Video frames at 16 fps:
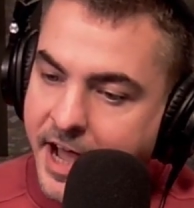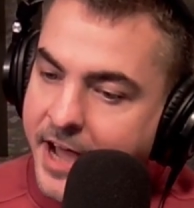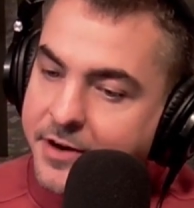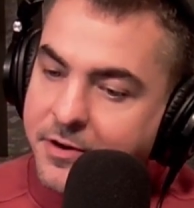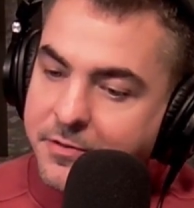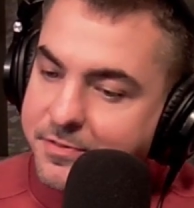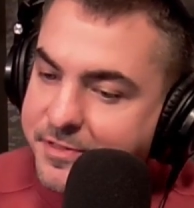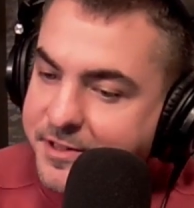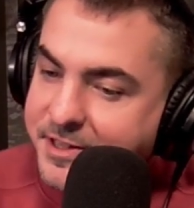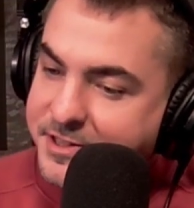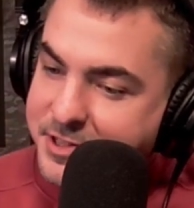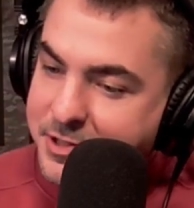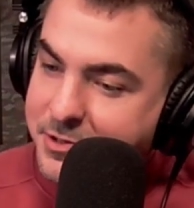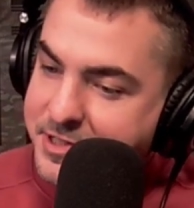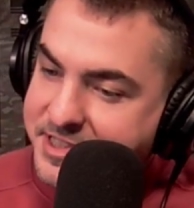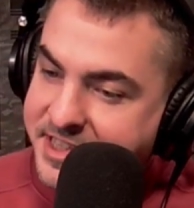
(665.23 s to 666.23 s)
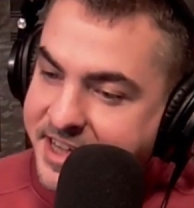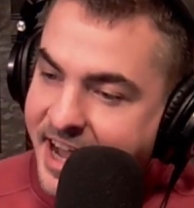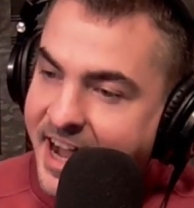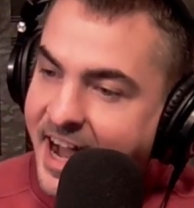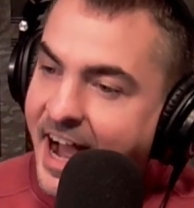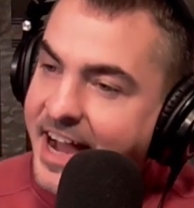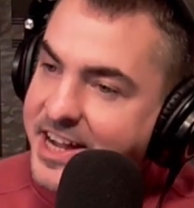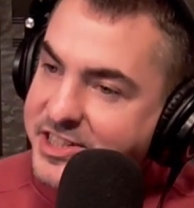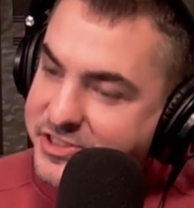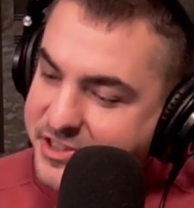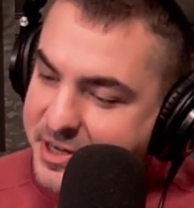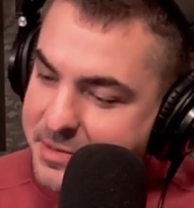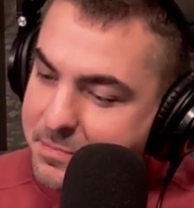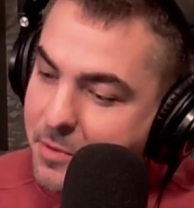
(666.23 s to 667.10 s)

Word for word: I don't think Tua is the guy. I actually am.